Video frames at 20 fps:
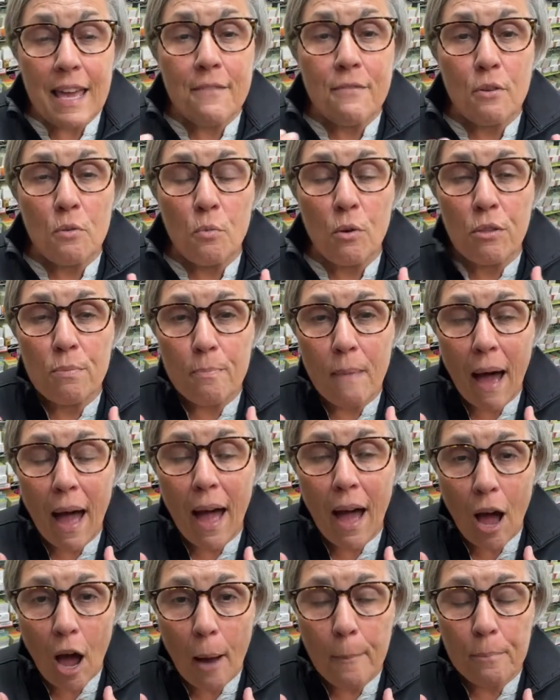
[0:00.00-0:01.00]
Even with
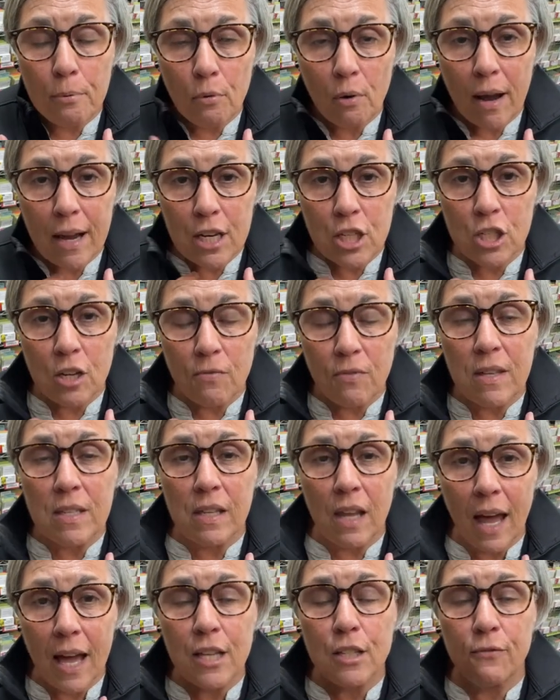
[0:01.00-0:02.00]
my operation
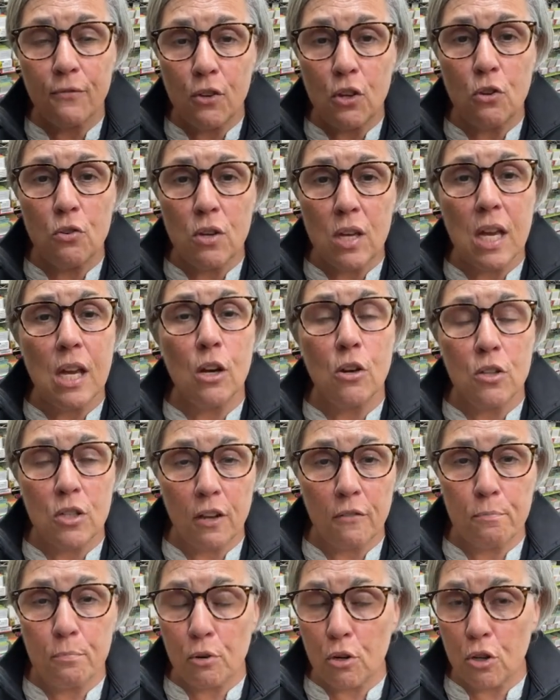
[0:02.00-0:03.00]
these last few
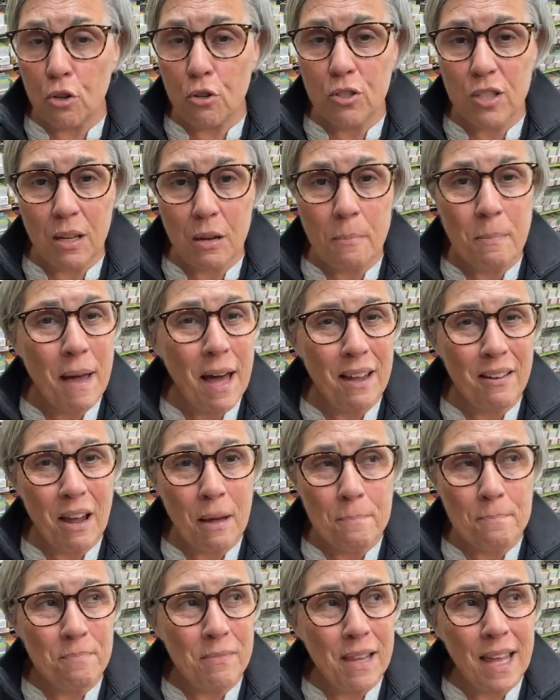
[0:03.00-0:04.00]
years of producing
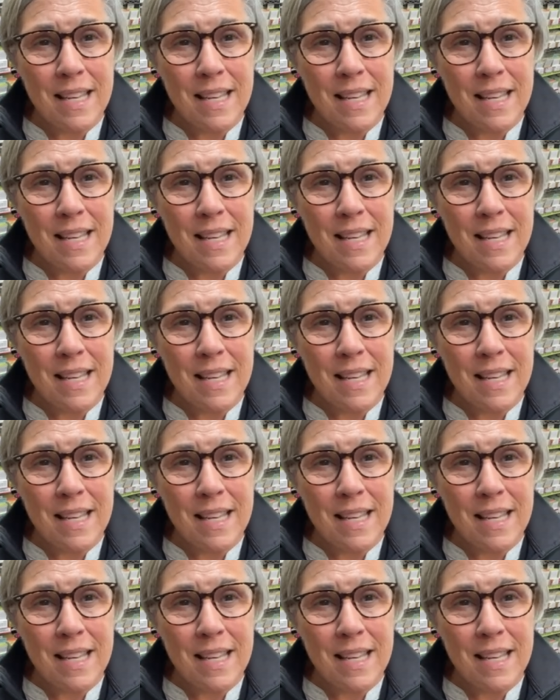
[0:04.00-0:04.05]
about uh,